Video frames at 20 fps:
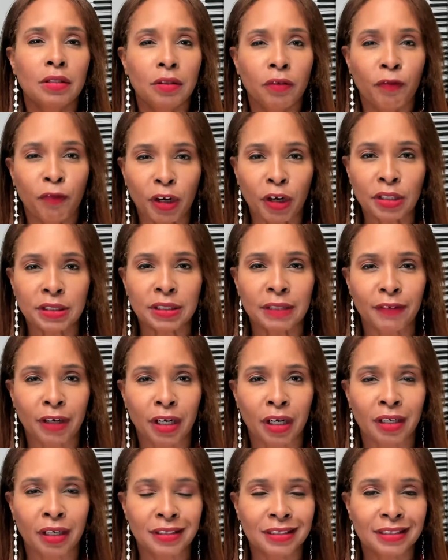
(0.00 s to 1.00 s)
first of
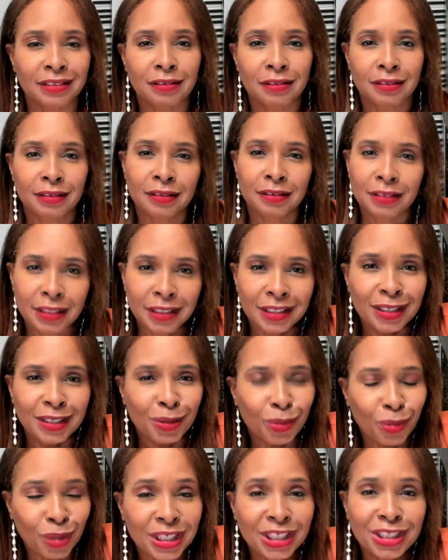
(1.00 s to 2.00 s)
all,
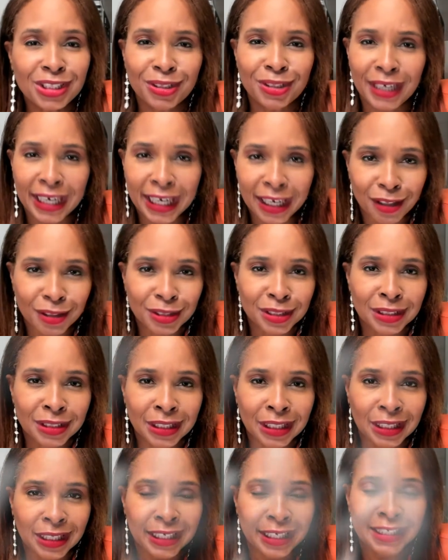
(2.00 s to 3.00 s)
what does your house
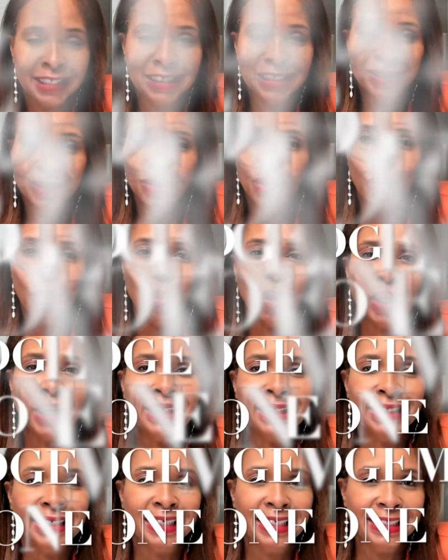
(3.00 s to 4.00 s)
look like?
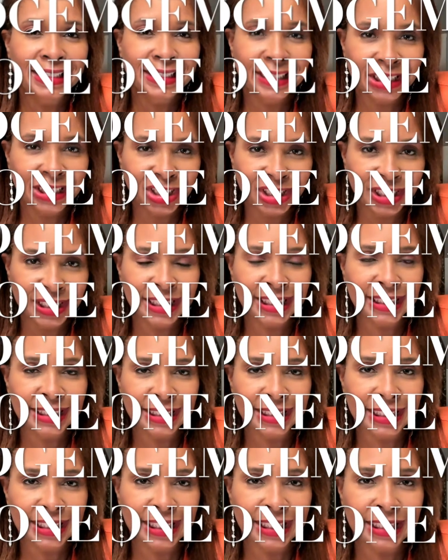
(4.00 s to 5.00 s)
What condition is
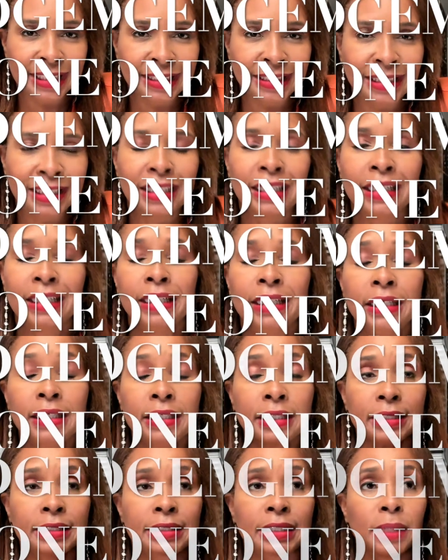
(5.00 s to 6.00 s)
it in?
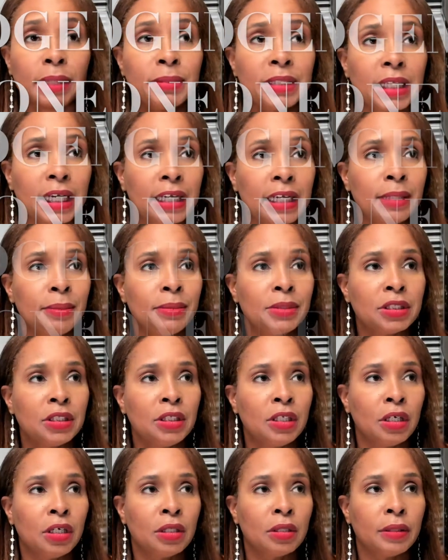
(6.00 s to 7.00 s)
Sometimes, you
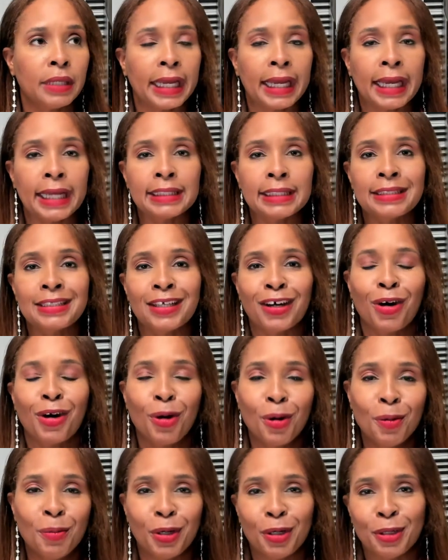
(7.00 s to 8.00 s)
know, as the
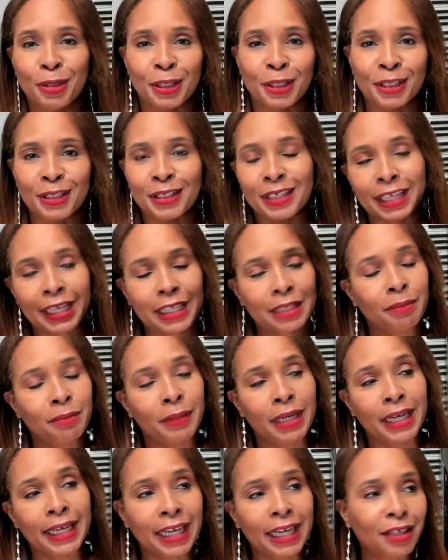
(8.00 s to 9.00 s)
homeowner, like
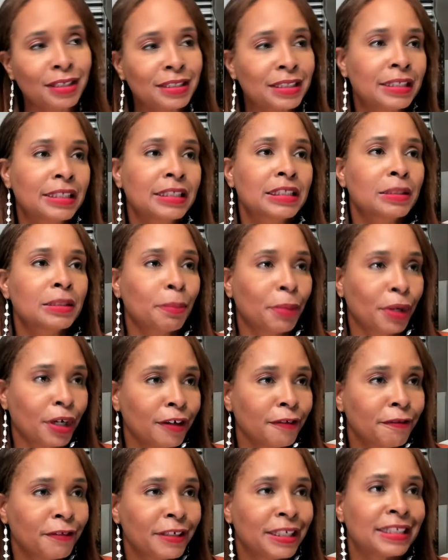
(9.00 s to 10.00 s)
my house looks
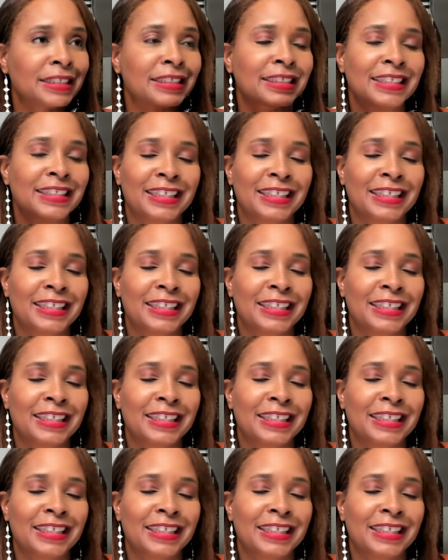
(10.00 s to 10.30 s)
perfect,